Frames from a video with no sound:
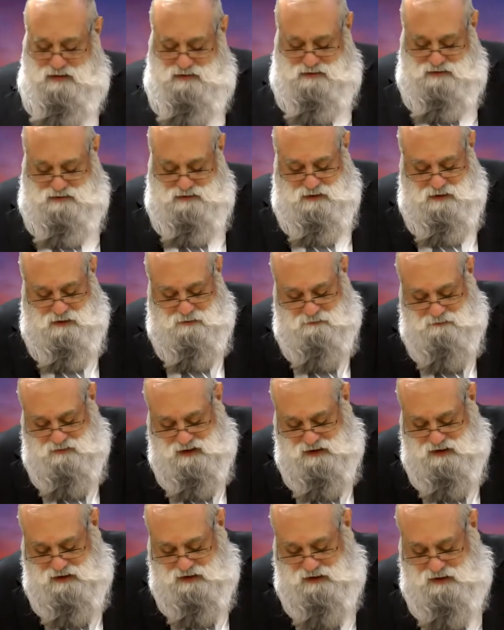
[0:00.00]
is
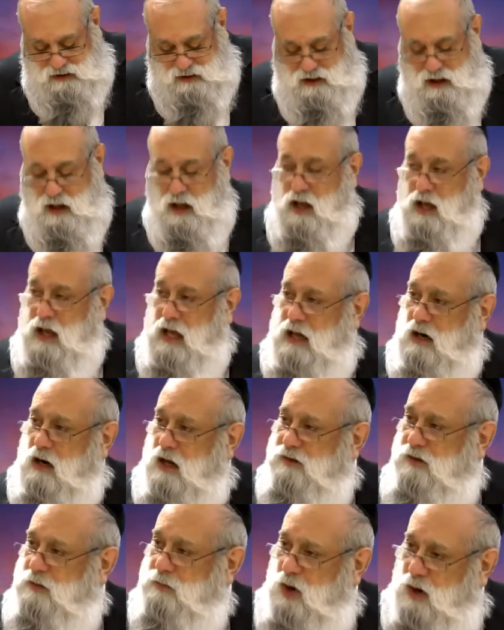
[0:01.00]
meeting. And
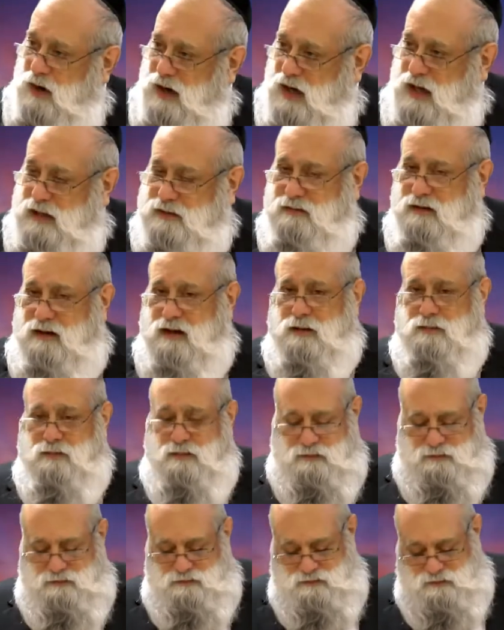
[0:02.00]
on the
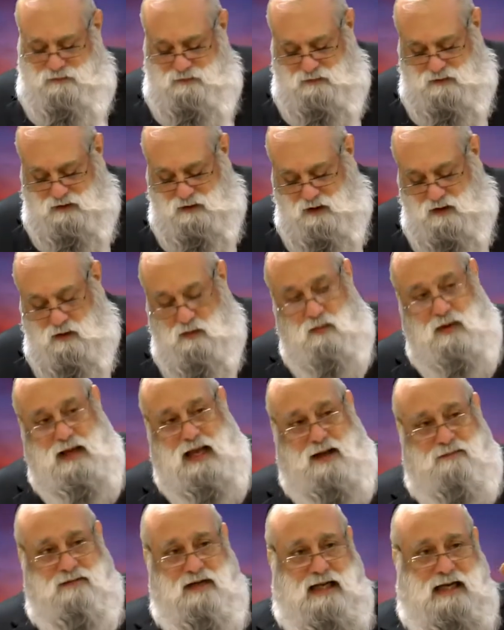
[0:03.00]
Moadim, we
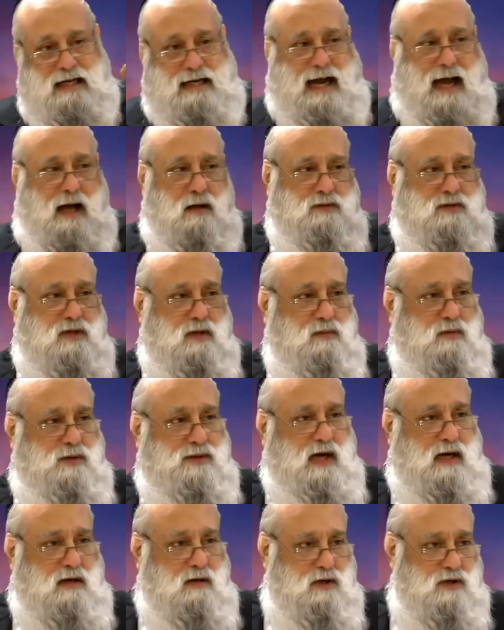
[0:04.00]
have an encounter
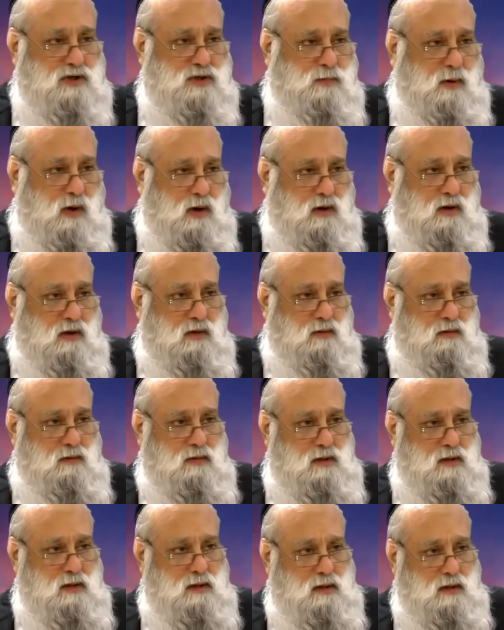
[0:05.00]
with HaKadosh Baruch Hu.
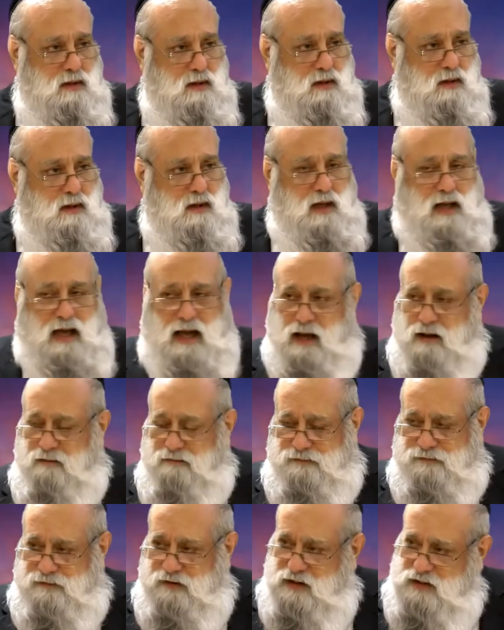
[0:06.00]

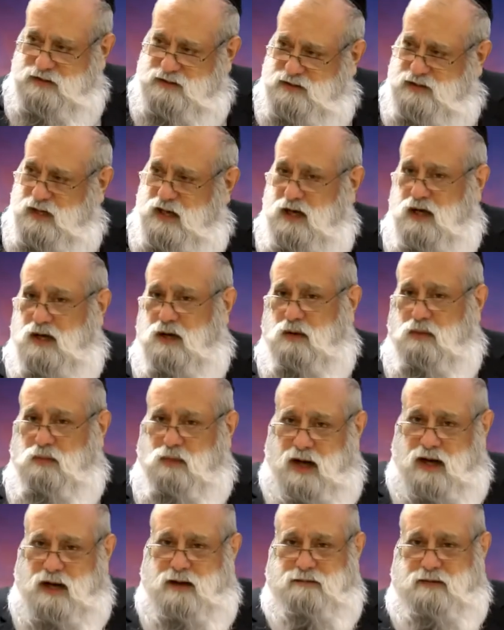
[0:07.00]
Every single
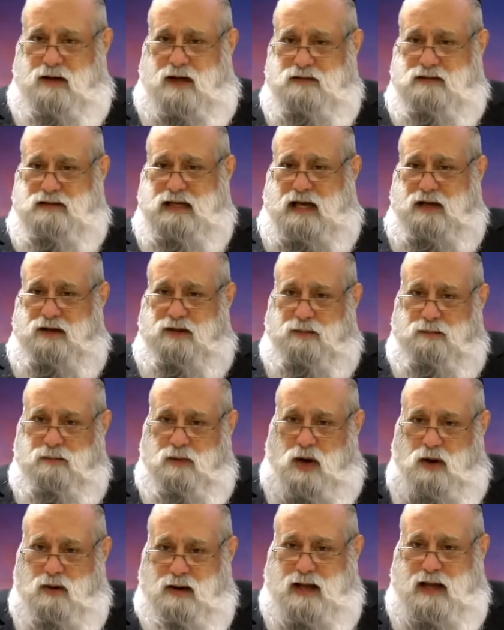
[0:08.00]
one of us on the
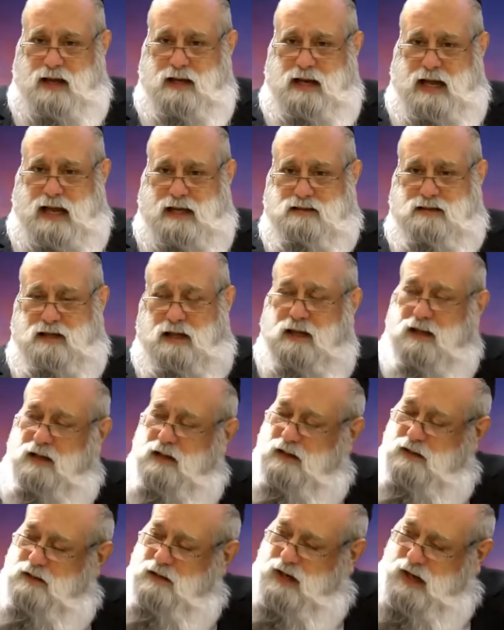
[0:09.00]
Moed has an
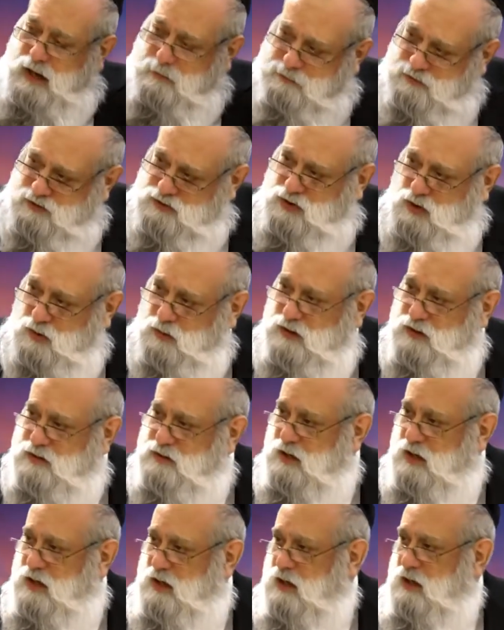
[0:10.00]

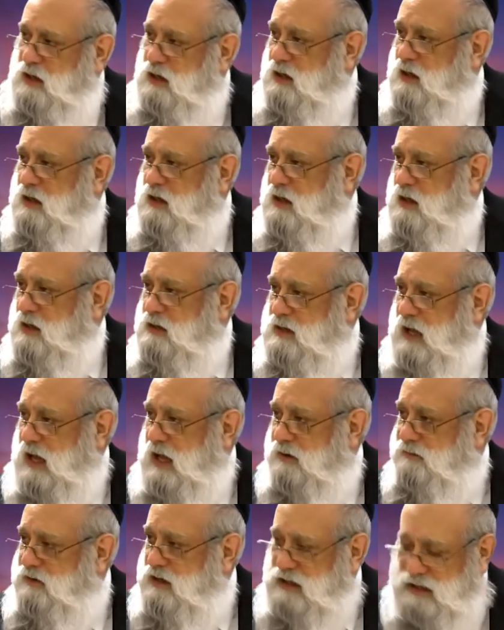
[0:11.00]
opportunity to
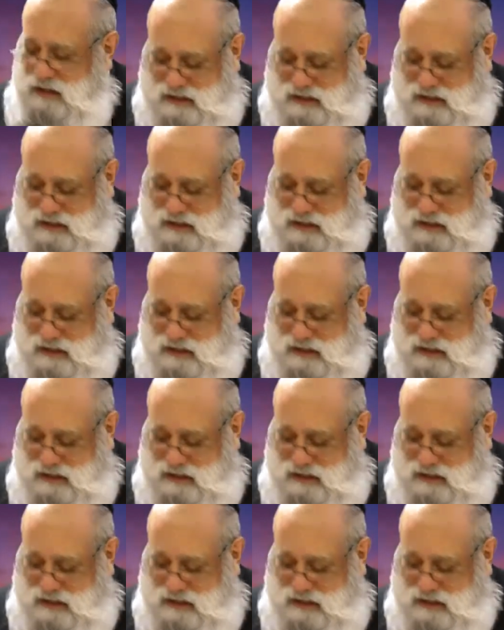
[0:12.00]
have an